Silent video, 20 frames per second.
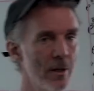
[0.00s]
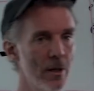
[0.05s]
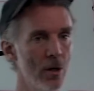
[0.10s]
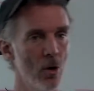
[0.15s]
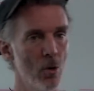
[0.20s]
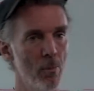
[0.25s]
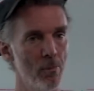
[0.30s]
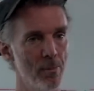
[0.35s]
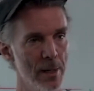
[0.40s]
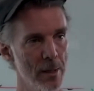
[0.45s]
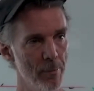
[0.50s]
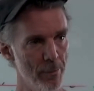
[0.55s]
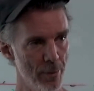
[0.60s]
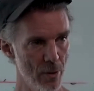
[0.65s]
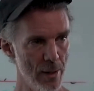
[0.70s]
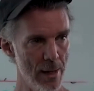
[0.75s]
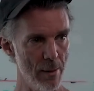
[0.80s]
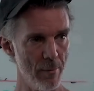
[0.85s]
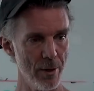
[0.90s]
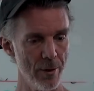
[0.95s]
the OB
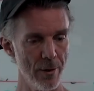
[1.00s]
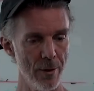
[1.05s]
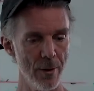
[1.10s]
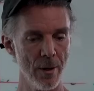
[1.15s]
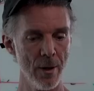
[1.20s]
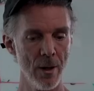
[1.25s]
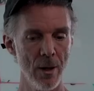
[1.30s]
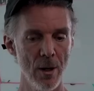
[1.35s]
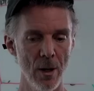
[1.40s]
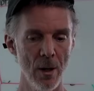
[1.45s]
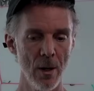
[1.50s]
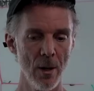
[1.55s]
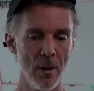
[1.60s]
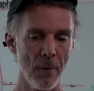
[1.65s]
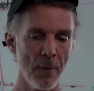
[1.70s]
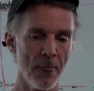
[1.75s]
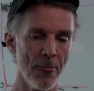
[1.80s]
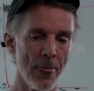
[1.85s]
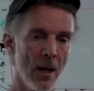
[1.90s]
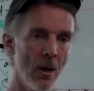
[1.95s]
parameter,
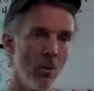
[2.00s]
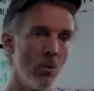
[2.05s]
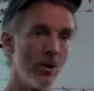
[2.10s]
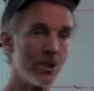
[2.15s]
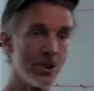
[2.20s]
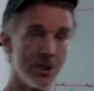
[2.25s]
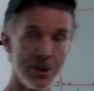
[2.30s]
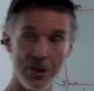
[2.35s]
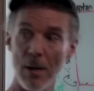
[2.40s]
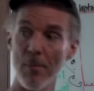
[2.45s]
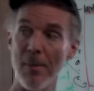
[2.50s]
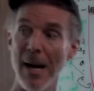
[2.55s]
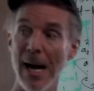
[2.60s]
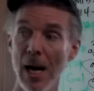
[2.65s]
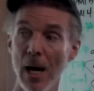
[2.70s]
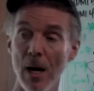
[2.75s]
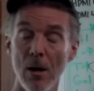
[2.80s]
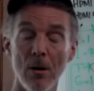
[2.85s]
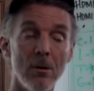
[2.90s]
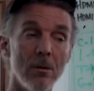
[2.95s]
which
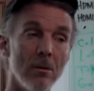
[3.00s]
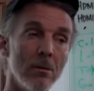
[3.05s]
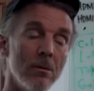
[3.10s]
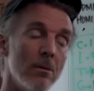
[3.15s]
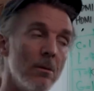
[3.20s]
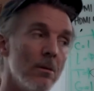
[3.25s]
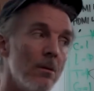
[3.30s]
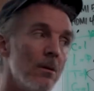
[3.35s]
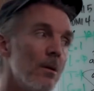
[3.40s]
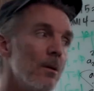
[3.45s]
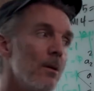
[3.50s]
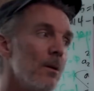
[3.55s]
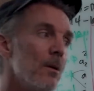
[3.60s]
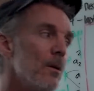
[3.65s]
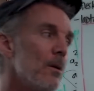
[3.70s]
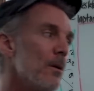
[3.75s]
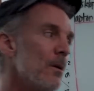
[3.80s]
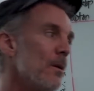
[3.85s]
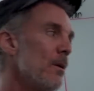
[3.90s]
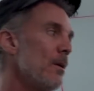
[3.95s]
somehow
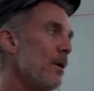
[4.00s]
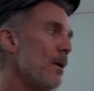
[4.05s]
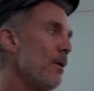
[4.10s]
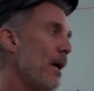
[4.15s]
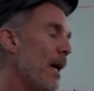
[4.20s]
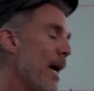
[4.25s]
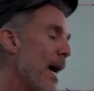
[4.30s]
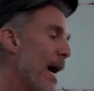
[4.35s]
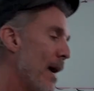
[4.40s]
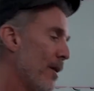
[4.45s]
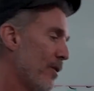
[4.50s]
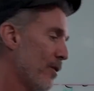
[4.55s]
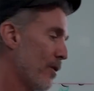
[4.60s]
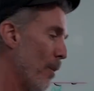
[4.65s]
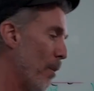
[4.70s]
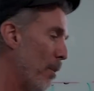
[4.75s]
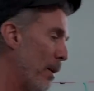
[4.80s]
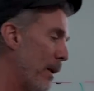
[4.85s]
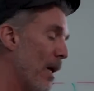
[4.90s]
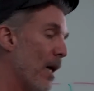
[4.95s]
has
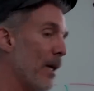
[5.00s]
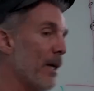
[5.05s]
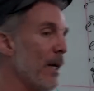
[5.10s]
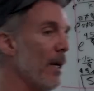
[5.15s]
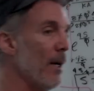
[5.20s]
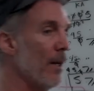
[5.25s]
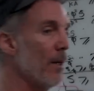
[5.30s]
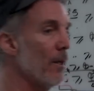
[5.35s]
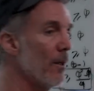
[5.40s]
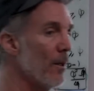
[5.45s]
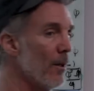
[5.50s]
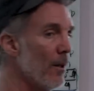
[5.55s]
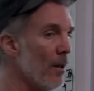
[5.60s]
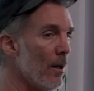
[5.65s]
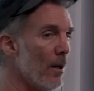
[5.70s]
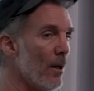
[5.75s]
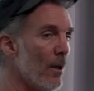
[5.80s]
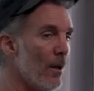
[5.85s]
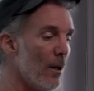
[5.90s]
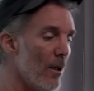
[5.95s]
to plug in
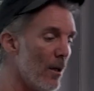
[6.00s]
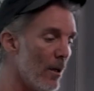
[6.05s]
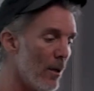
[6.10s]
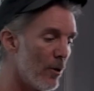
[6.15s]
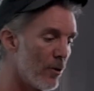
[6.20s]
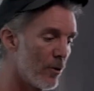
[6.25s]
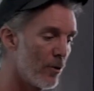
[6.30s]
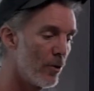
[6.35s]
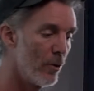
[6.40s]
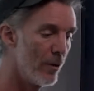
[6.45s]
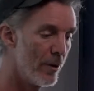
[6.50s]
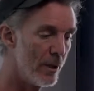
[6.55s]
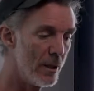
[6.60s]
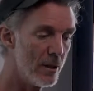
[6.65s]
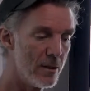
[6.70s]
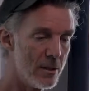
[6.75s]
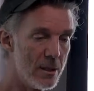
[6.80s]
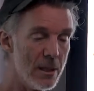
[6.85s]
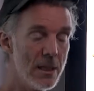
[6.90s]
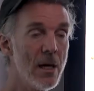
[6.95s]
to
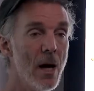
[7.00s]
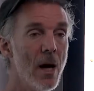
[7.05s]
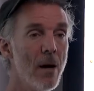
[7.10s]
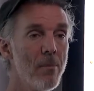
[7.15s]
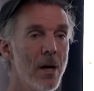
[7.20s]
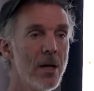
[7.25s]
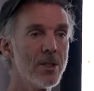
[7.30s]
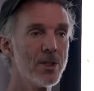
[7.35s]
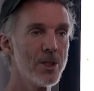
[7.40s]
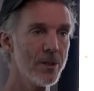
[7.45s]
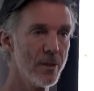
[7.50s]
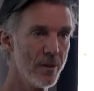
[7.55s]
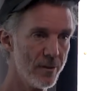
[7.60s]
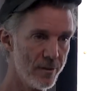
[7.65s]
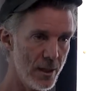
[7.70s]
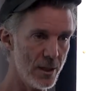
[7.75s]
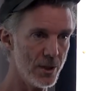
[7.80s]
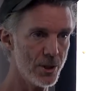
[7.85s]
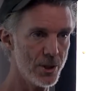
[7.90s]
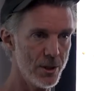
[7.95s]
the
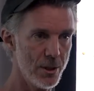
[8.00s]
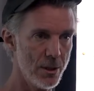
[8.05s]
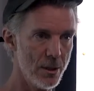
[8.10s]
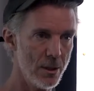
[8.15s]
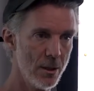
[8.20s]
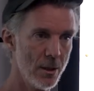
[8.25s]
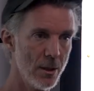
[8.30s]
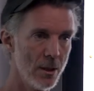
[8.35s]
dehomogenization